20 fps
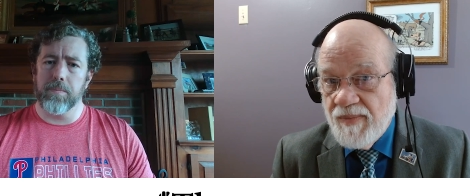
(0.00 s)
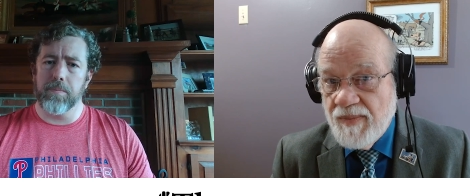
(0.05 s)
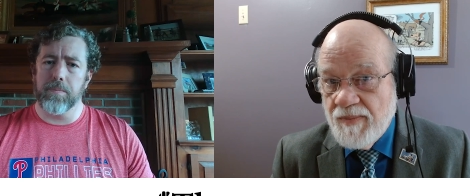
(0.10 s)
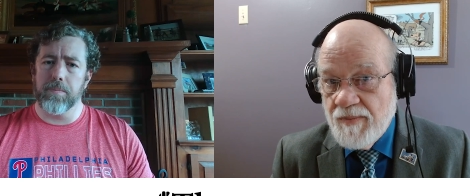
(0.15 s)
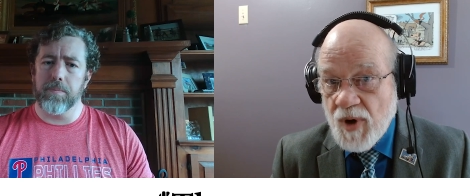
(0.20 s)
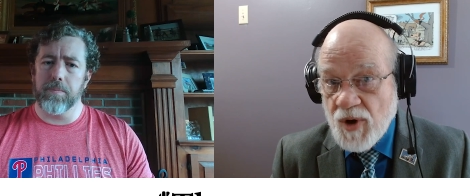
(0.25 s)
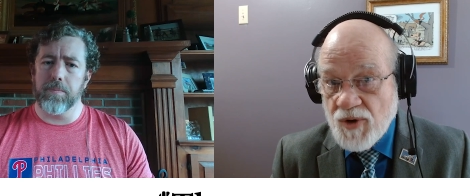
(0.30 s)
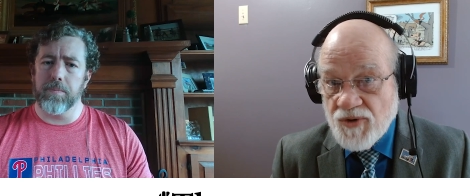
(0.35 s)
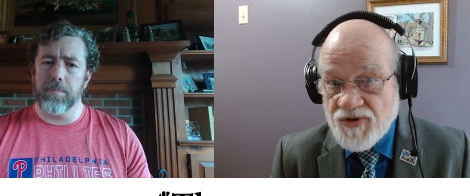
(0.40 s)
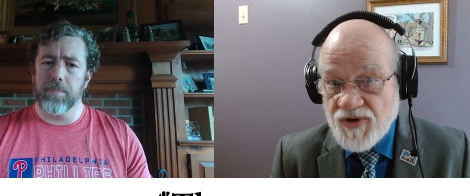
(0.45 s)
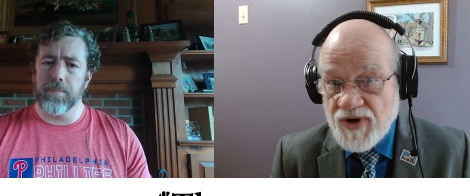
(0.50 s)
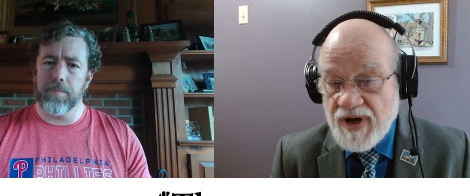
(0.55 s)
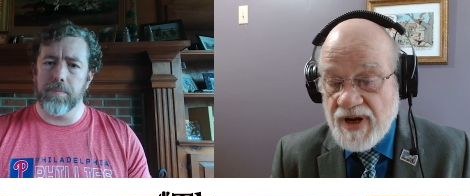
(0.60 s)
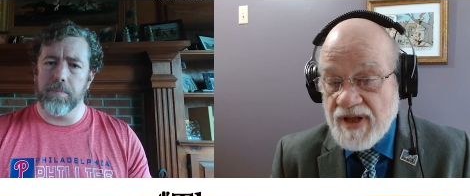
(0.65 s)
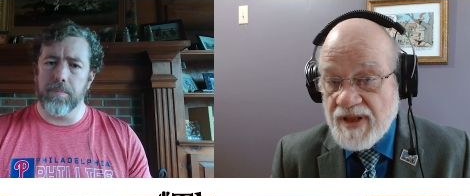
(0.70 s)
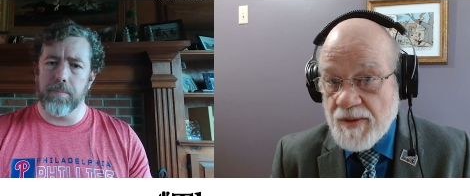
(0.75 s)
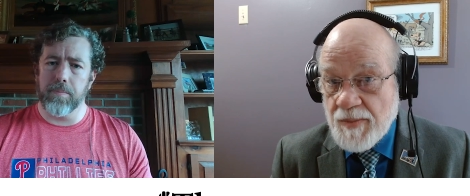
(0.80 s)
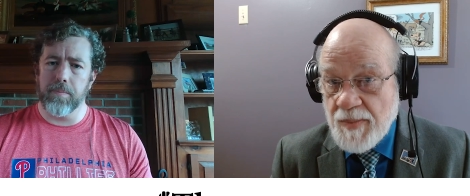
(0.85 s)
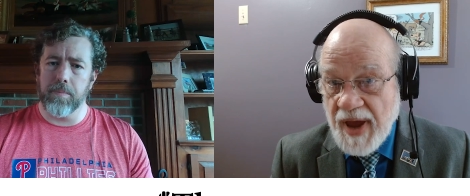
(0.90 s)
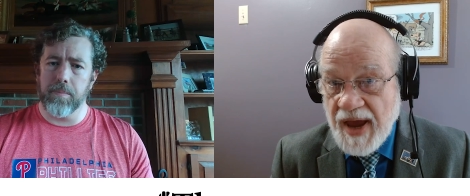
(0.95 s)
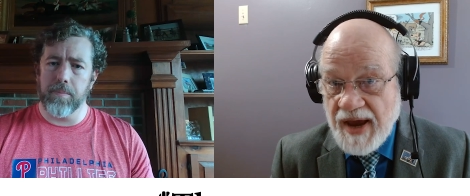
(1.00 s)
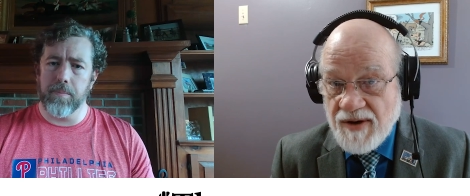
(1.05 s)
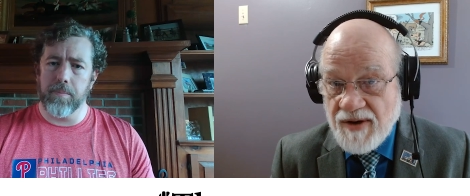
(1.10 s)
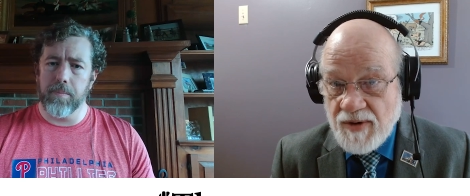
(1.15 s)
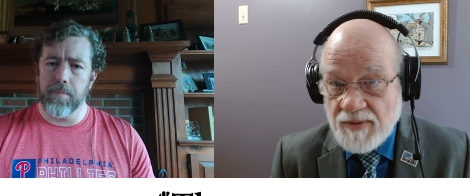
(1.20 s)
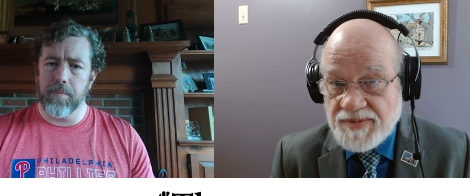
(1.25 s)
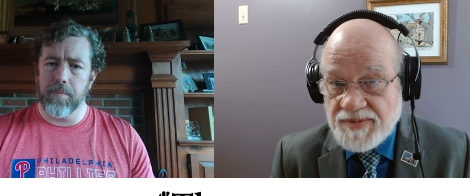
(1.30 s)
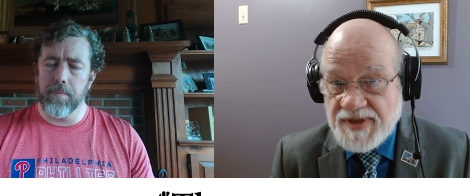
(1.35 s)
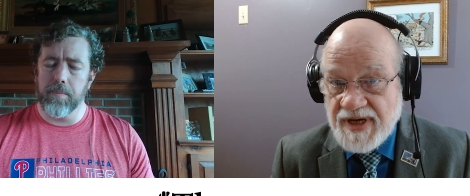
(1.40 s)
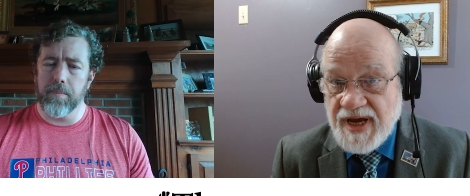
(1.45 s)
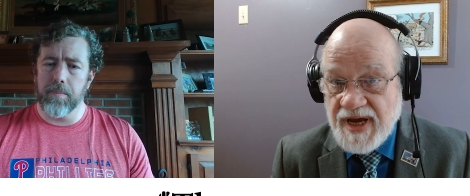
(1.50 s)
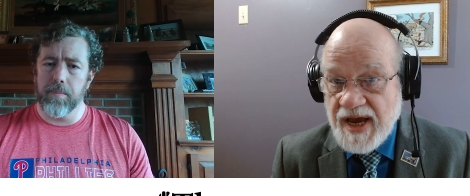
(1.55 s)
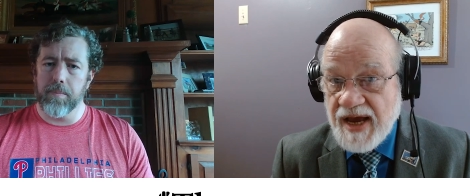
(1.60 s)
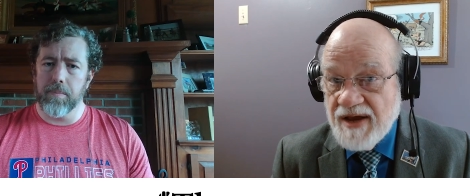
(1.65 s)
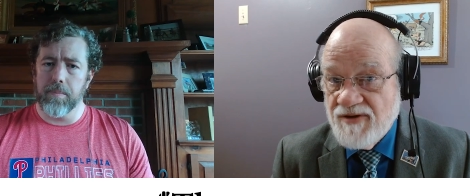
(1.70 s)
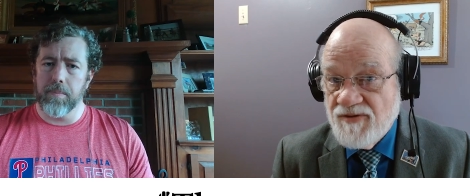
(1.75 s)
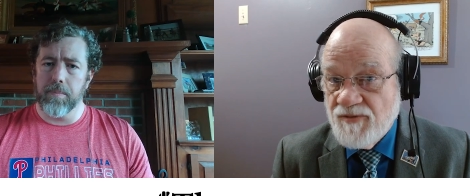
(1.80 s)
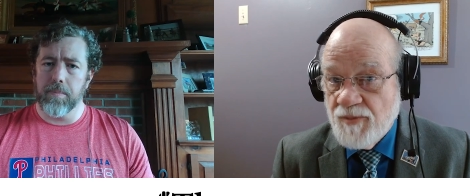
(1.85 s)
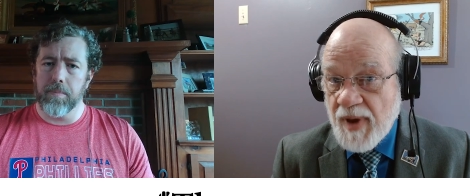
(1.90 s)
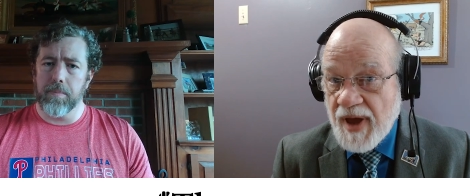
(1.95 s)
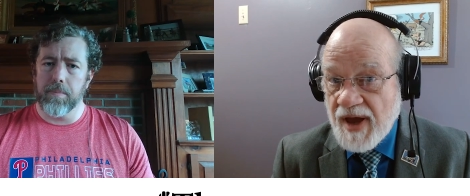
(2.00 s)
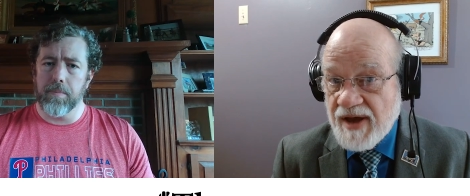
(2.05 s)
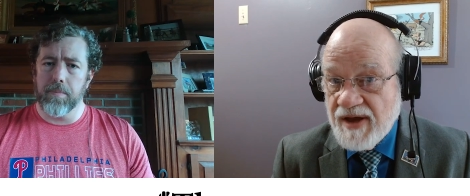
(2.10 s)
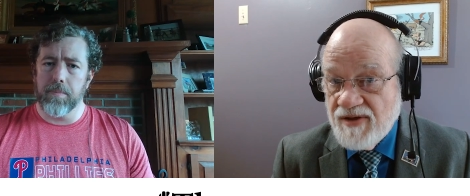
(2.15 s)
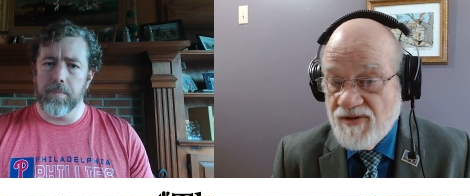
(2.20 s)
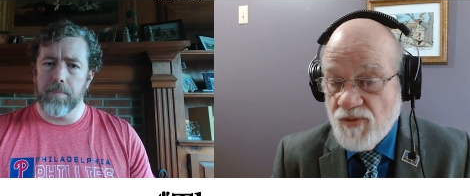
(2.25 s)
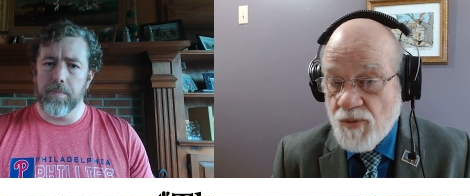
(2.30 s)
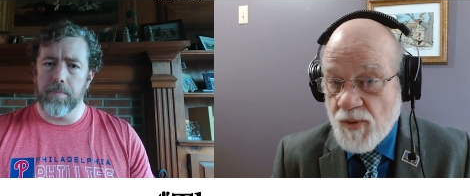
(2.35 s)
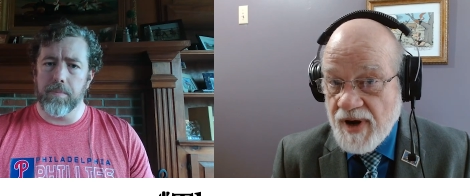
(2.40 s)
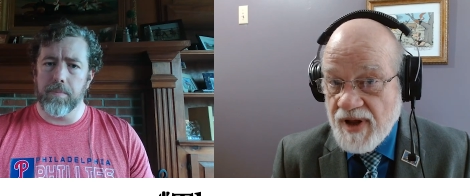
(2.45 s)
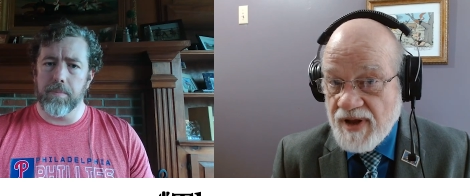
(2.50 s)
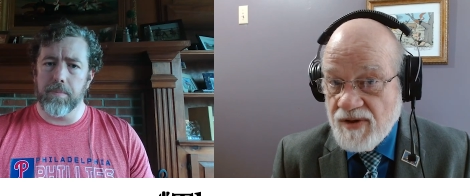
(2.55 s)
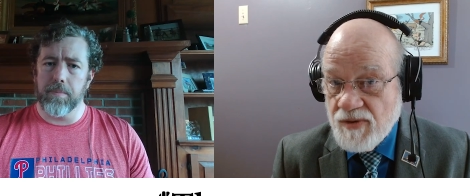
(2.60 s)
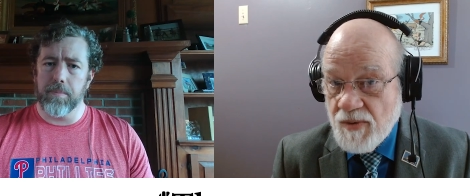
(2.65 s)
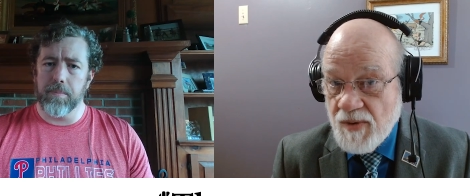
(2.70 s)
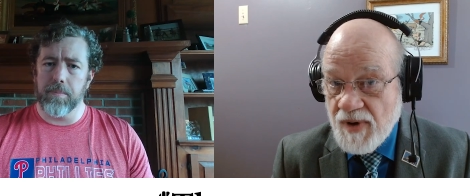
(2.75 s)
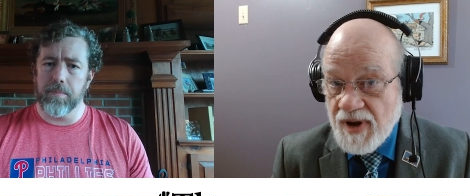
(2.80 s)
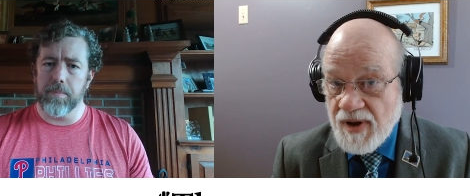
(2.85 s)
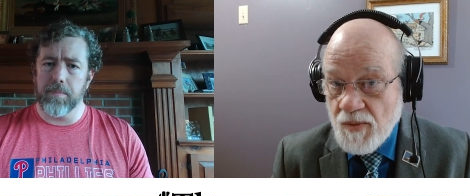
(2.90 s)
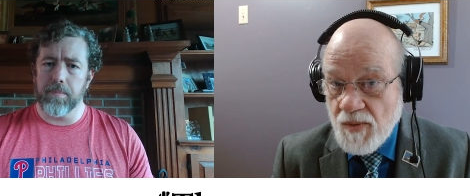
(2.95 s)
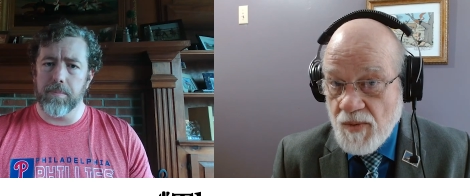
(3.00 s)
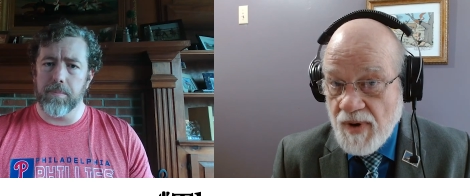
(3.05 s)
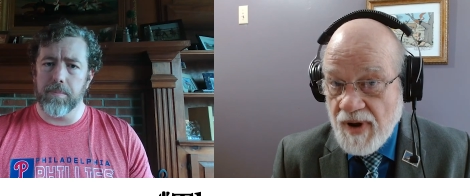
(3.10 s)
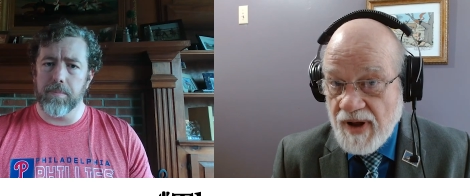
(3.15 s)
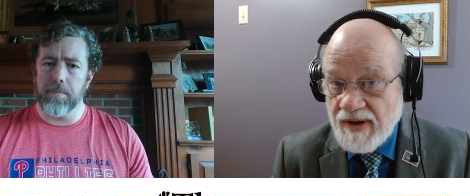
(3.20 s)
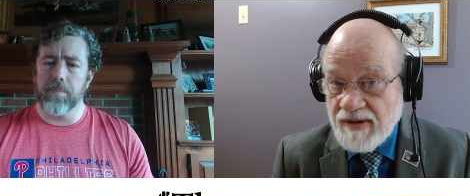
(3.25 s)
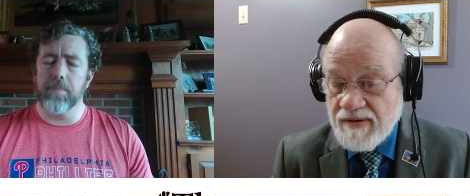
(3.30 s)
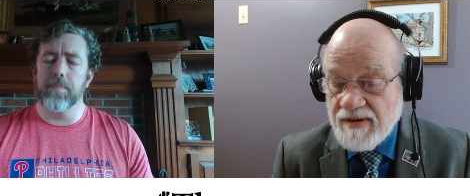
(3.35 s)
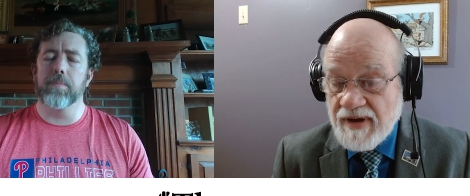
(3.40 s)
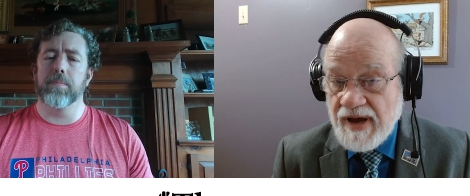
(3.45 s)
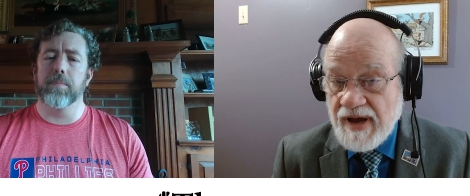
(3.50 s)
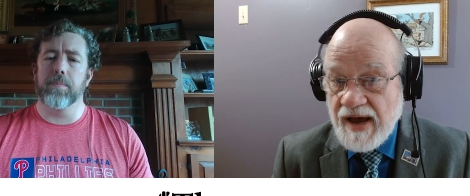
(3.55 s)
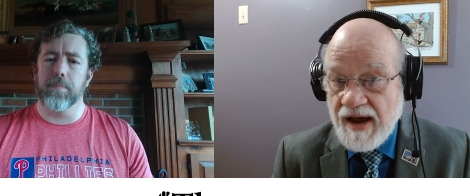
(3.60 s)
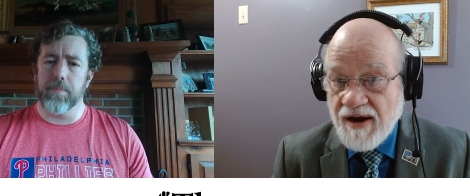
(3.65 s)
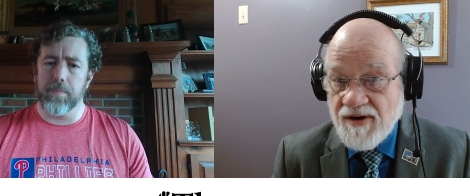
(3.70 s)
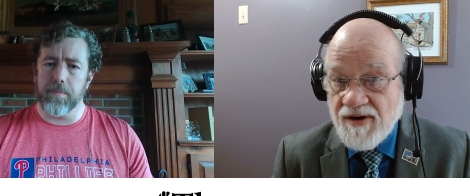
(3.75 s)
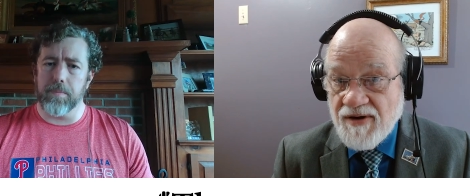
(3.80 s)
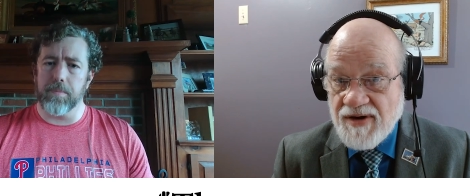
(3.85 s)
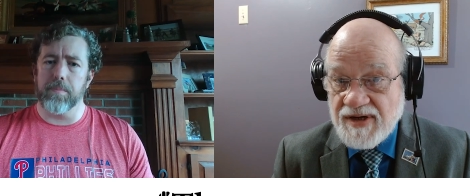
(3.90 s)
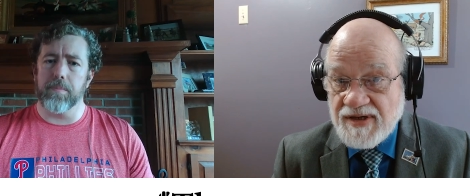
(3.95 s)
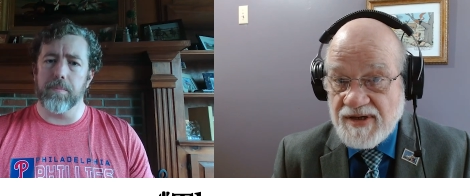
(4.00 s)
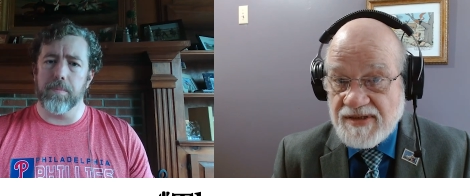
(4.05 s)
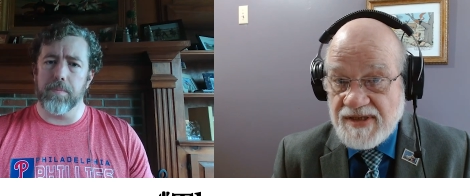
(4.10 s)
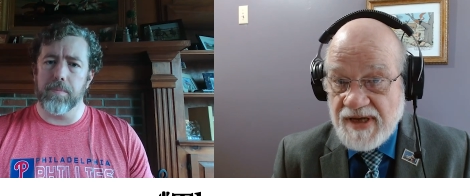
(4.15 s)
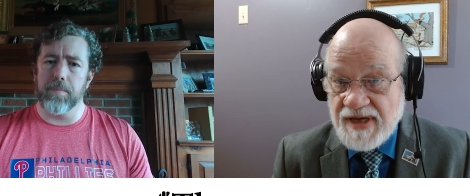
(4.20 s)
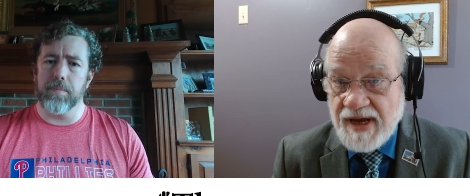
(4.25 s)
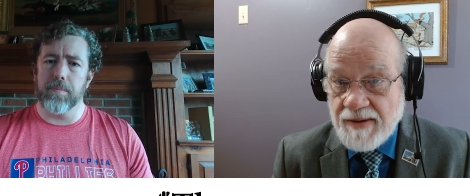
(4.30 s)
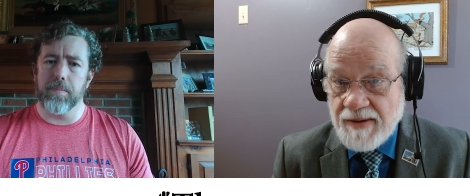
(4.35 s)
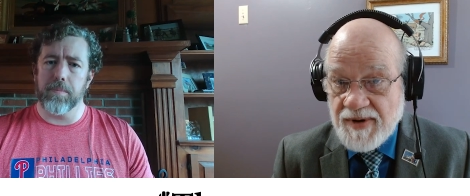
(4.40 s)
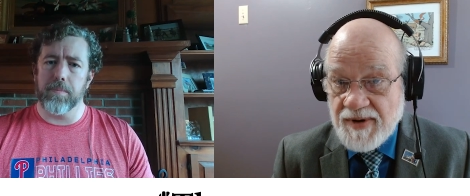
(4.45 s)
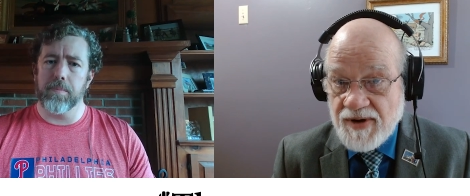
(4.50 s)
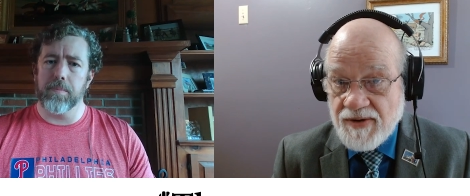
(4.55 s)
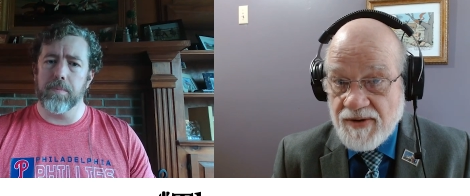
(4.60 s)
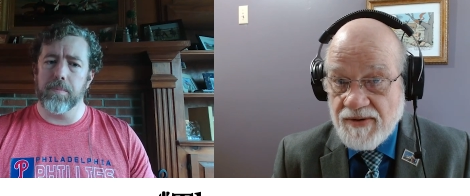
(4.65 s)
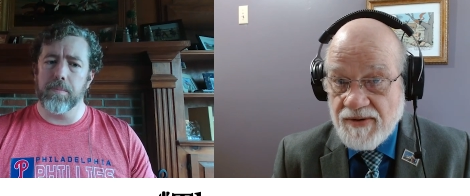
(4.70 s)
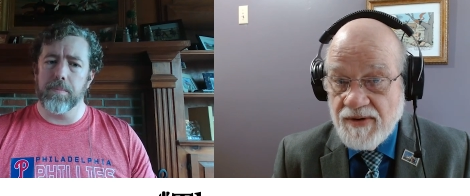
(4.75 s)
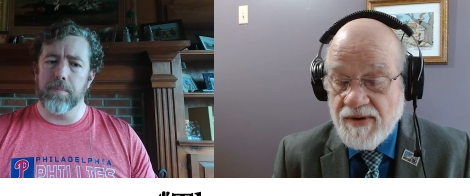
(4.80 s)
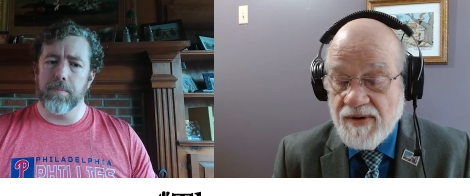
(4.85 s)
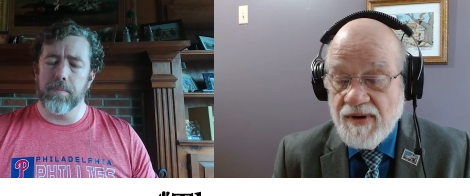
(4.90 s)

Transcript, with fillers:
Speaker 1: motion in the bankruptcy case back in 2021 to hire an examiner